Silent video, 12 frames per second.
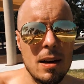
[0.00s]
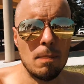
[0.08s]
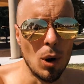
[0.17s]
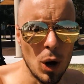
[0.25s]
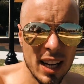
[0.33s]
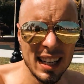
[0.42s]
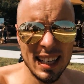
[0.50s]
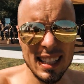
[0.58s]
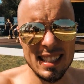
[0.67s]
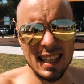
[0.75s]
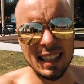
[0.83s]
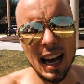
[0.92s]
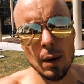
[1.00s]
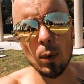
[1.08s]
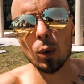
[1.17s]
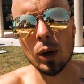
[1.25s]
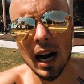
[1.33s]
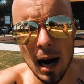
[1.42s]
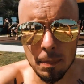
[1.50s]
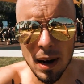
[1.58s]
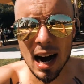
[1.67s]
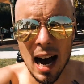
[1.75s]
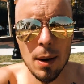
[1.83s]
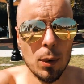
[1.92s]
in the morning is that I woke up.
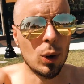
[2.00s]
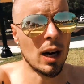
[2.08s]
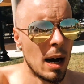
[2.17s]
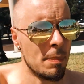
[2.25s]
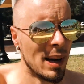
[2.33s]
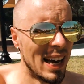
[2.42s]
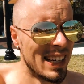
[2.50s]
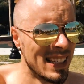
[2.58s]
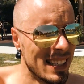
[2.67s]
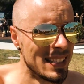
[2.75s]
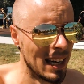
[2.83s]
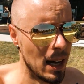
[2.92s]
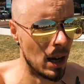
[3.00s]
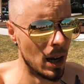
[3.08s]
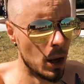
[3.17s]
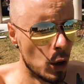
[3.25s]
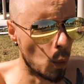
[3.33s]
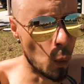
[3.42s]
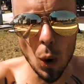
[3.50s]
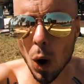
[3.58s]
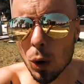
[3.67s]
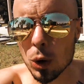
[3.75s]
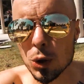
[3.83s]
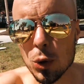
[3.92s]
I woke up and it's a
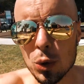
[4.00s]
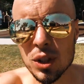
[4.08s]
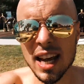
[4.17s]
whole new